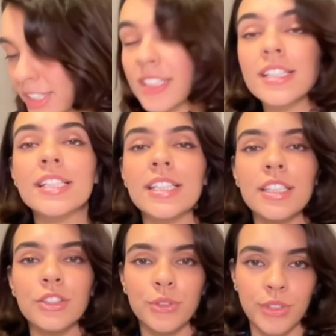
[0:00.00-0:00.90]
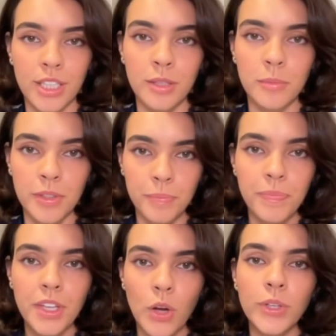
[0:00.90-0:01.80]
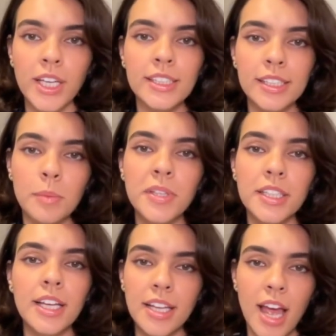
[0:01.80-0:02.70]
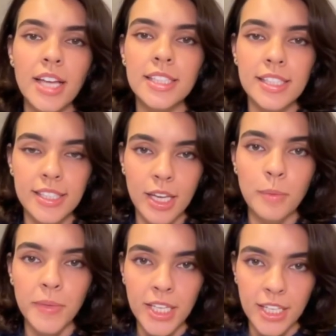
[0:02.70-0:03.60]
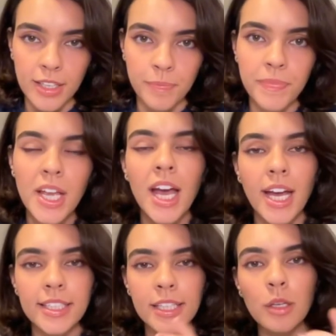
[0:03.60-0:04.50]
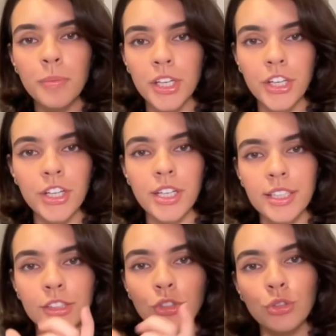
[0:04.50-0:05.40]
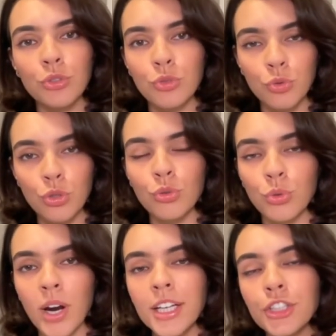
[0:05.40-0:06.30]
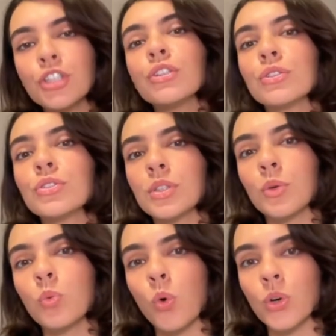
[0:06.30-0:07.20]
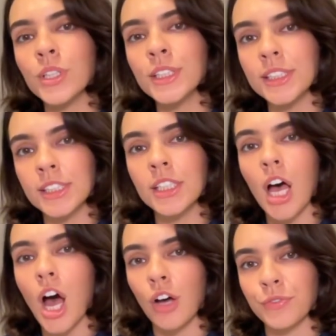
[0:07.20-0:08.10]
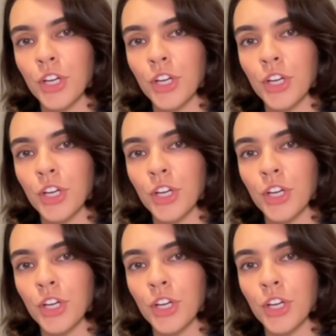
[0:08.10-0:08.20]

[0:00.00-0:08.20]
a synonym, okay, something that has the same meaning. A tip here is to try to use the words of the